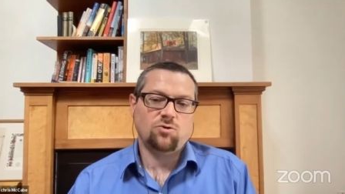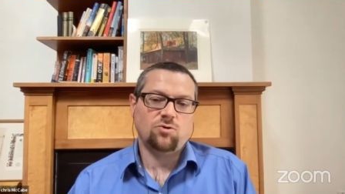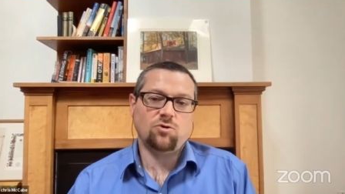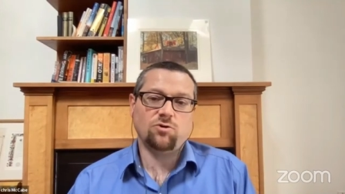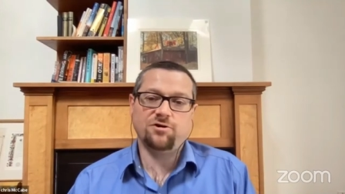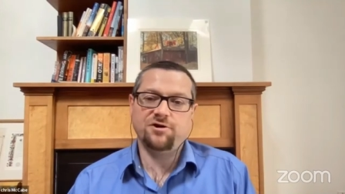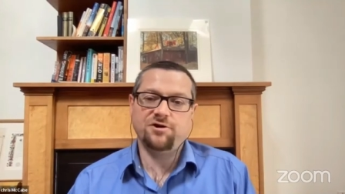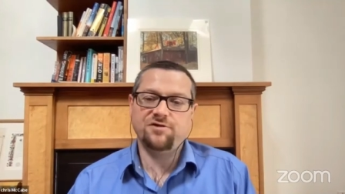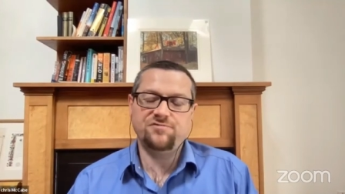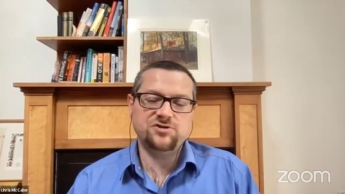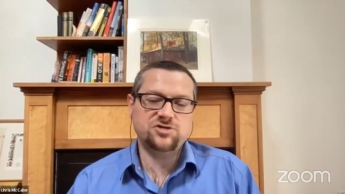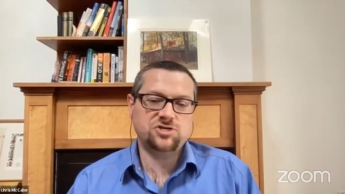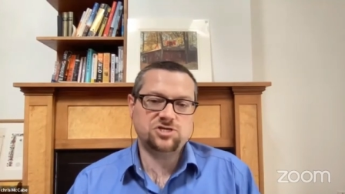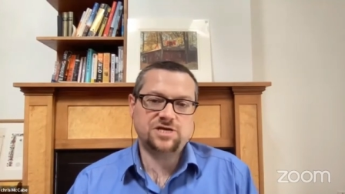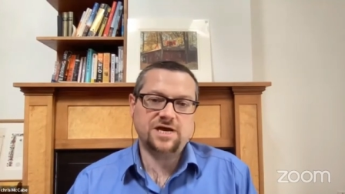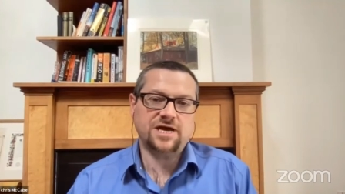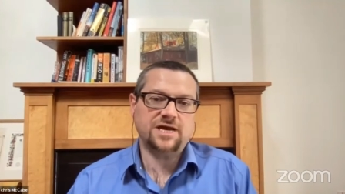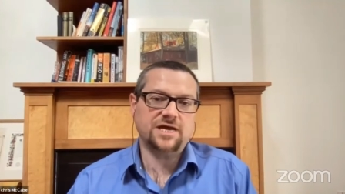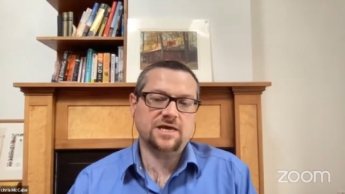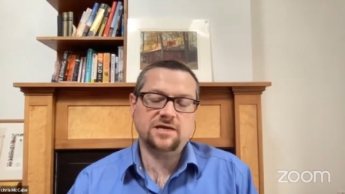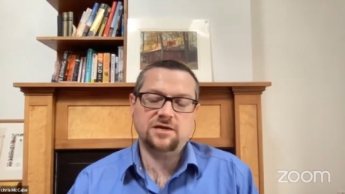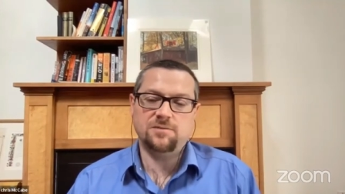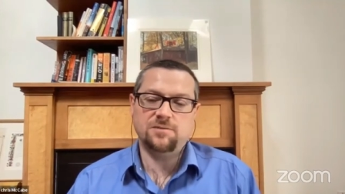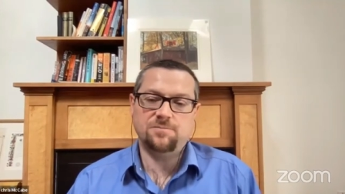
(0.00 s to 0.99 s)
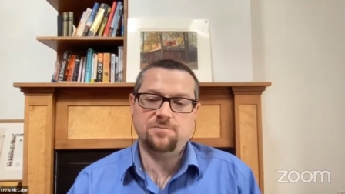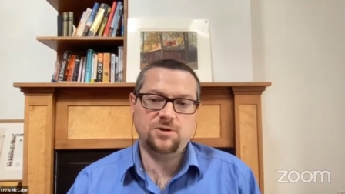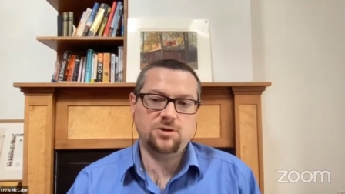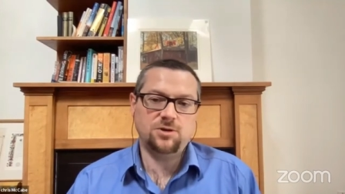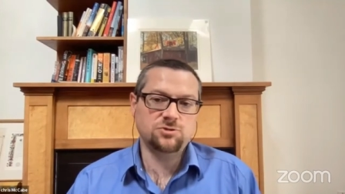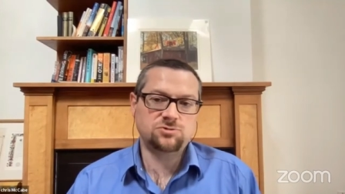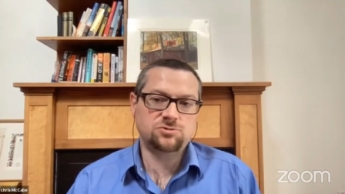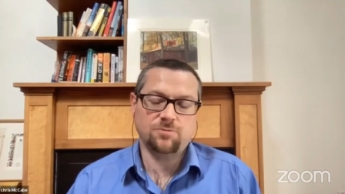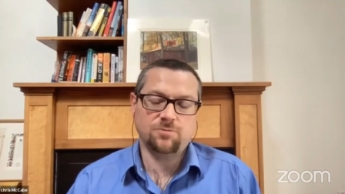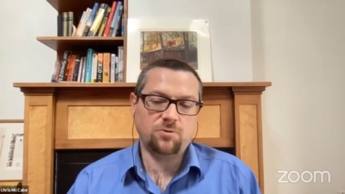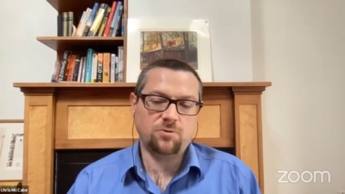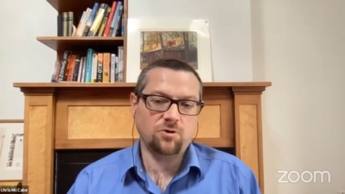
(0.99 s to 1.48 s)
Or even just getting an
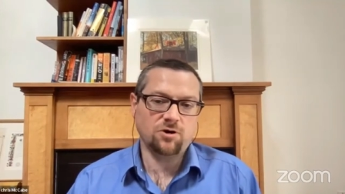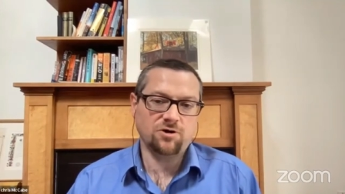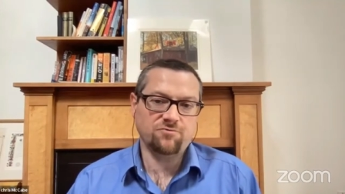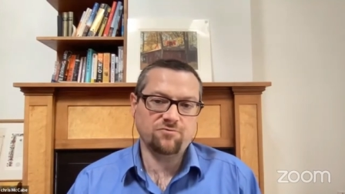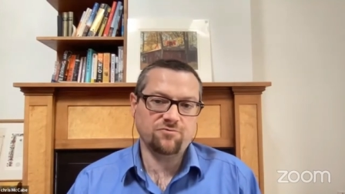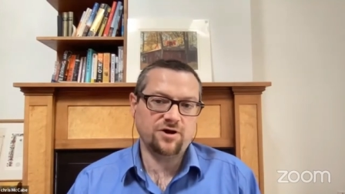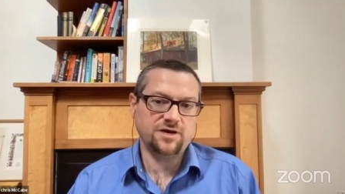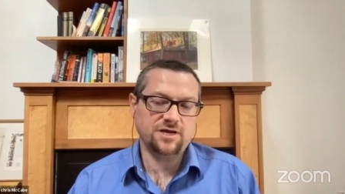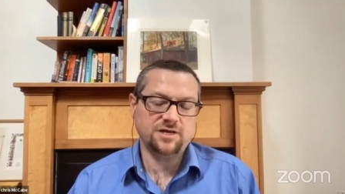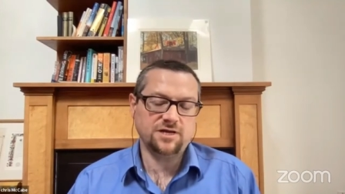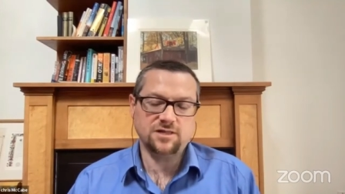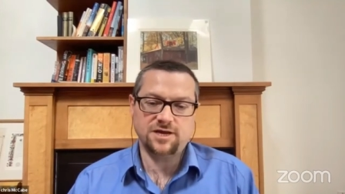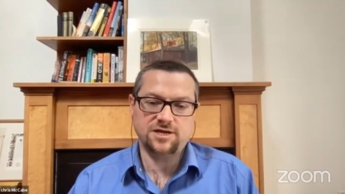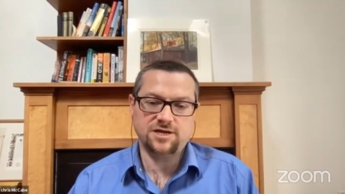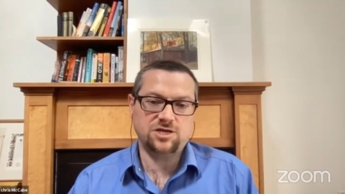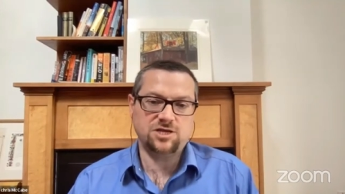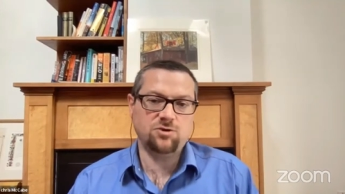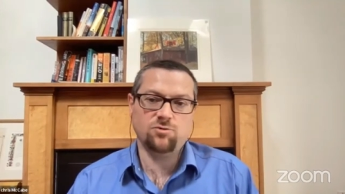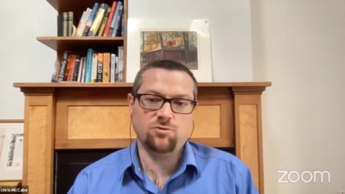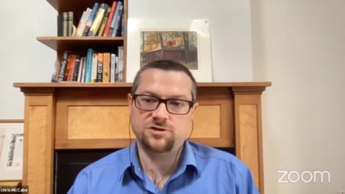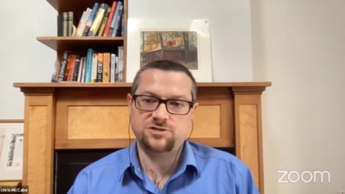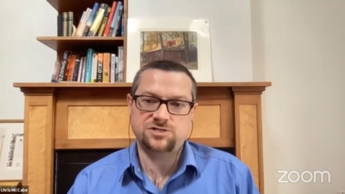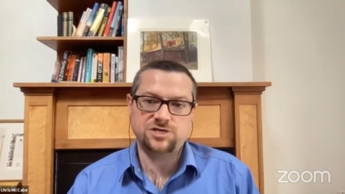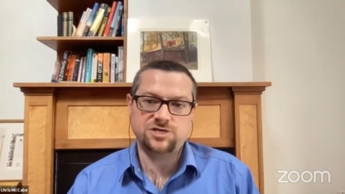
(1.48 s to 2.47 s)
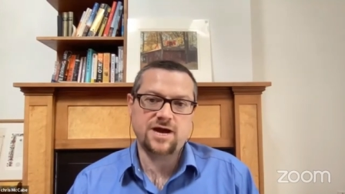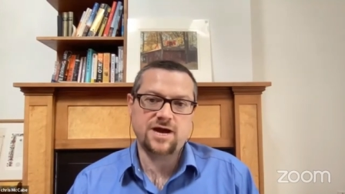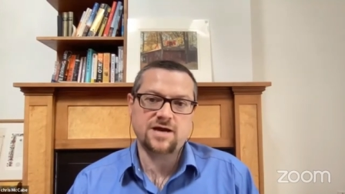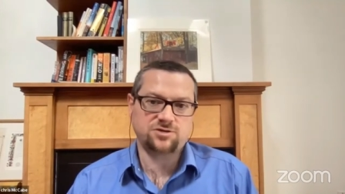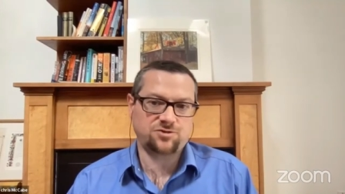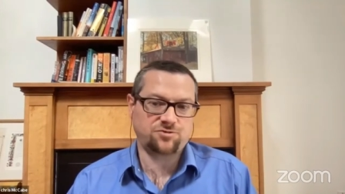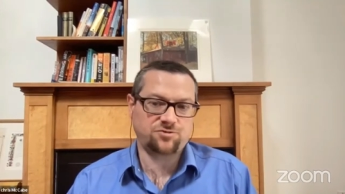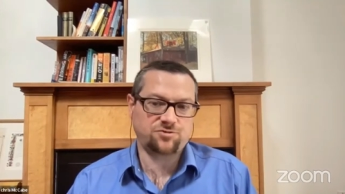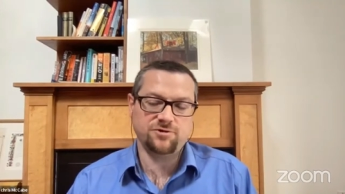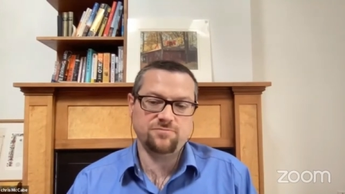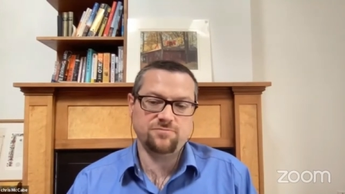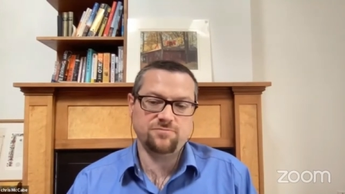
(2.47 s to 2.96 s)
abuse report ready. Like you were
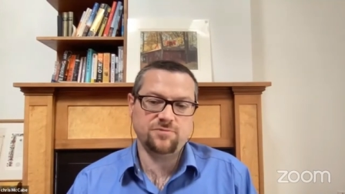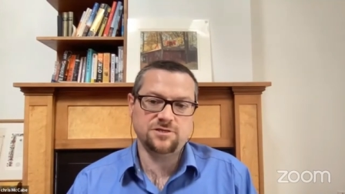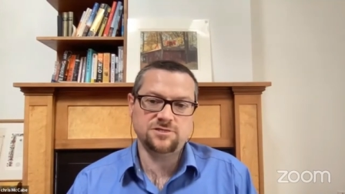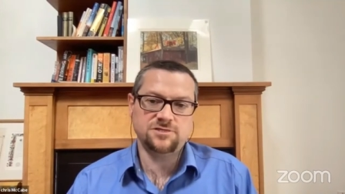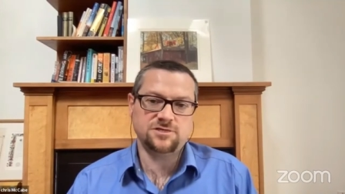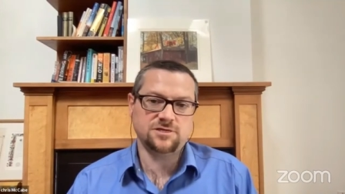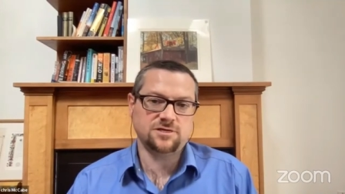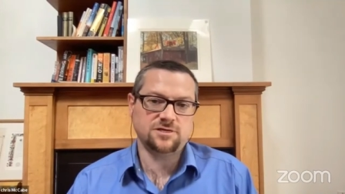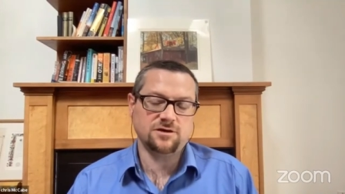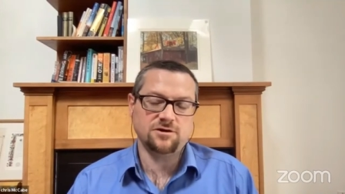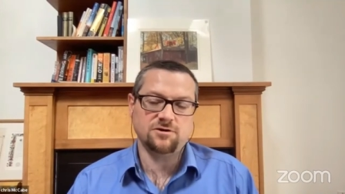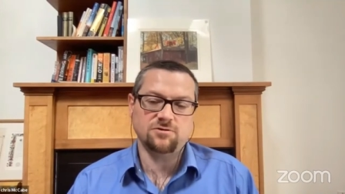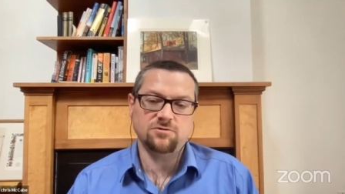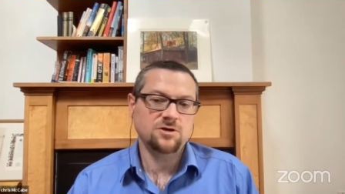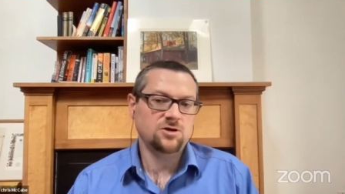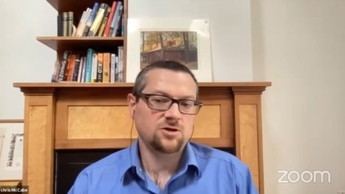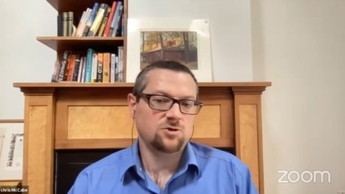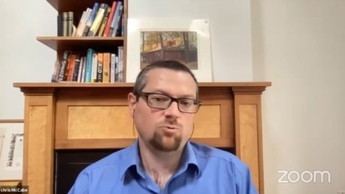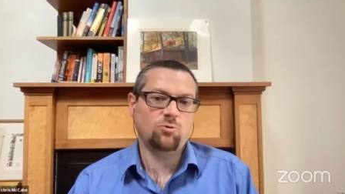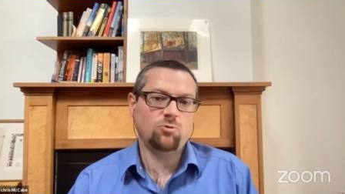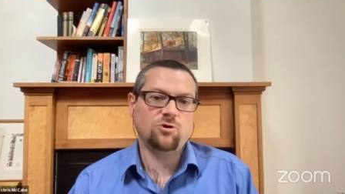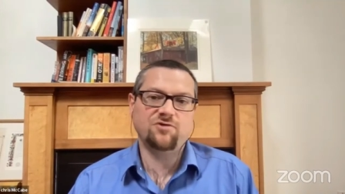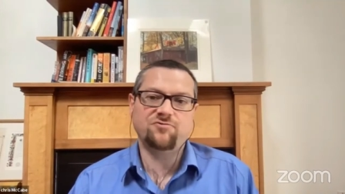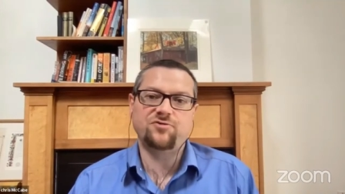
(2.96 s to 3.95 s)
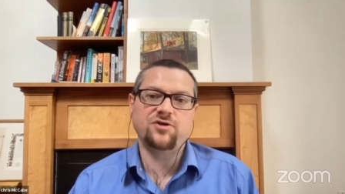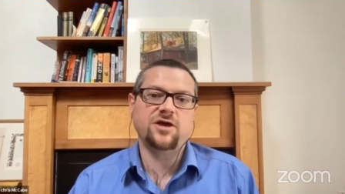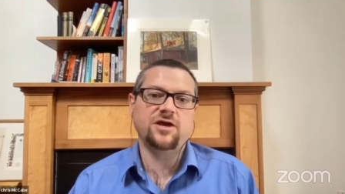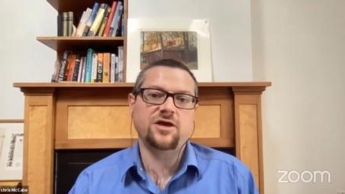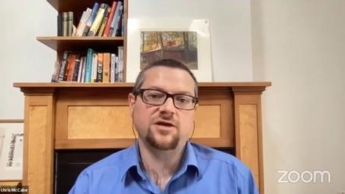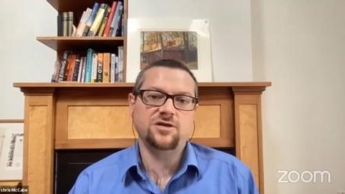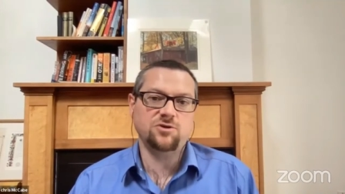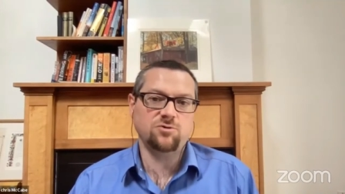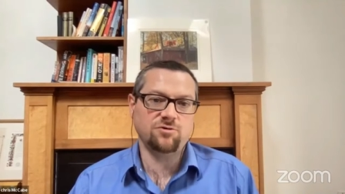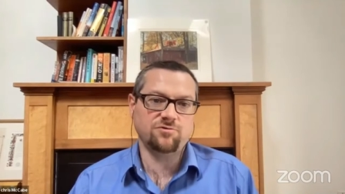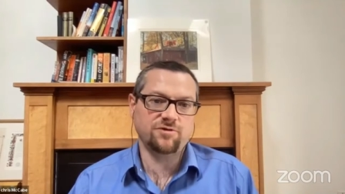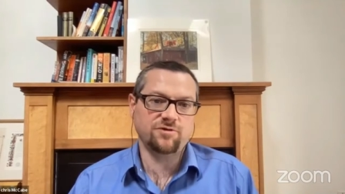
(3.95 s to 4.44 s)
attacked three months ago. What if they
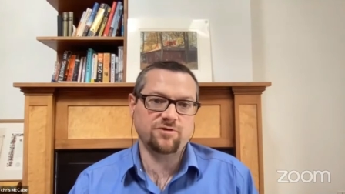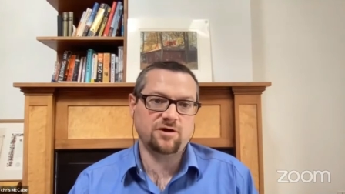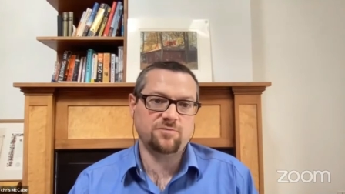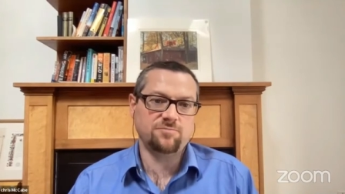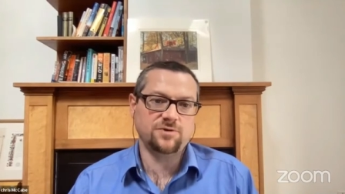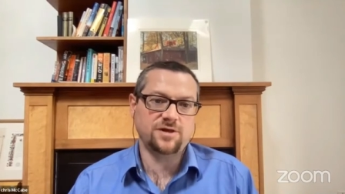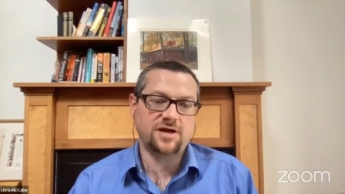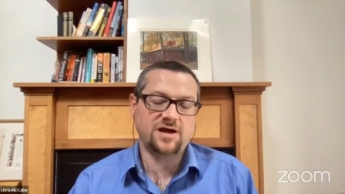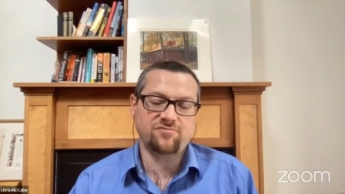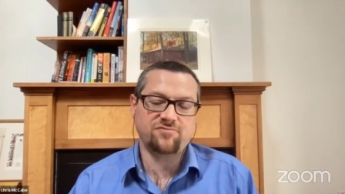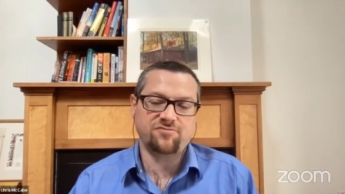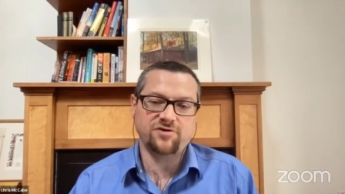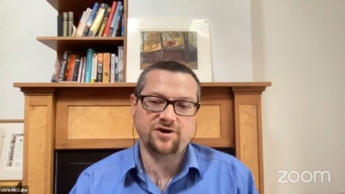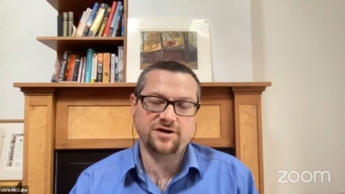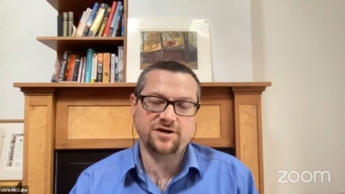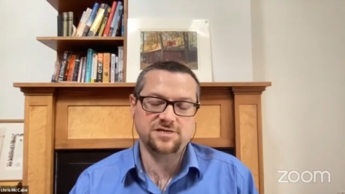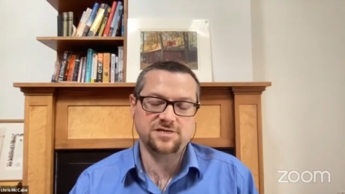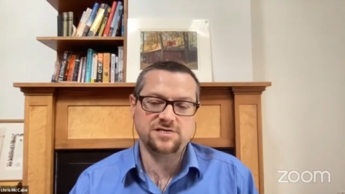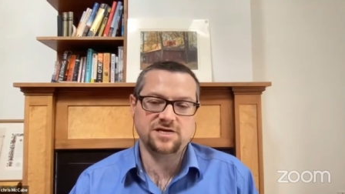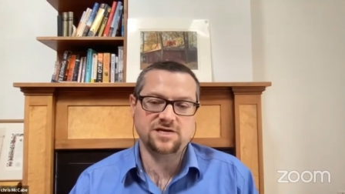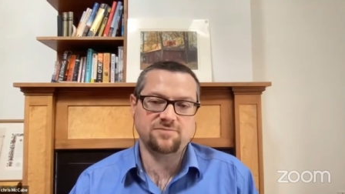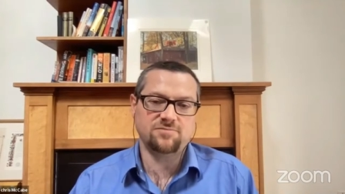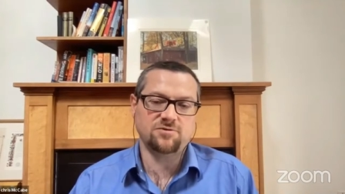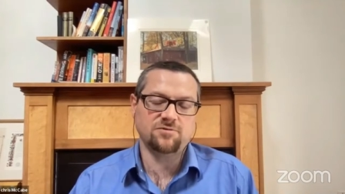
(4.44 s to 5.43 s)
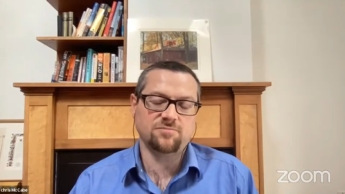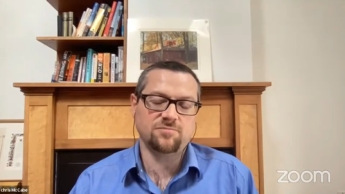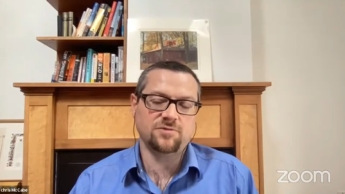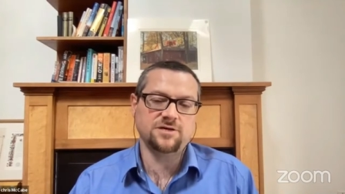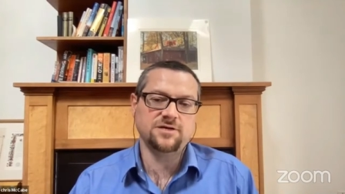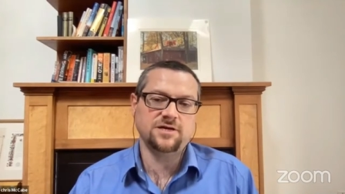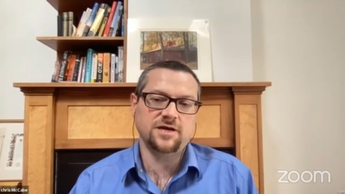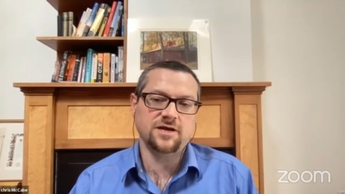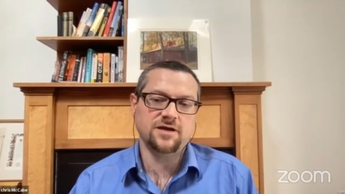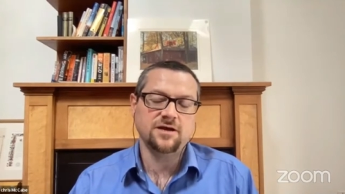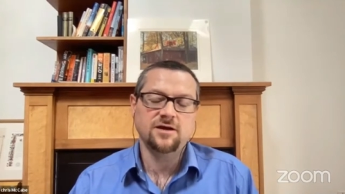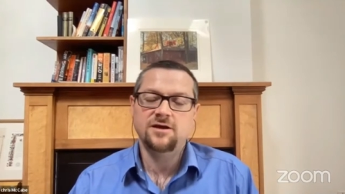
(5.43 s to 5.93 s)
hit you around Black Friday, Cyber
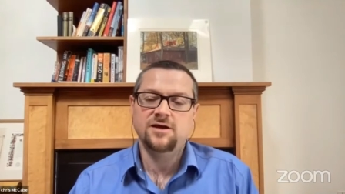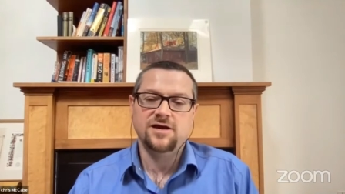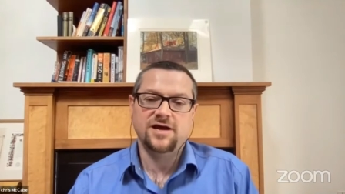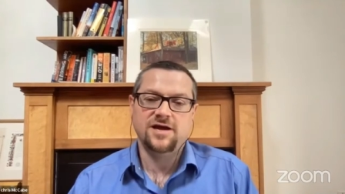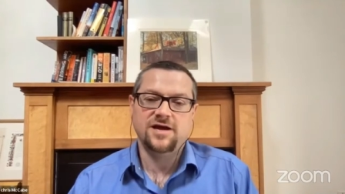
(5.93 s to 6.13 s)
Monday?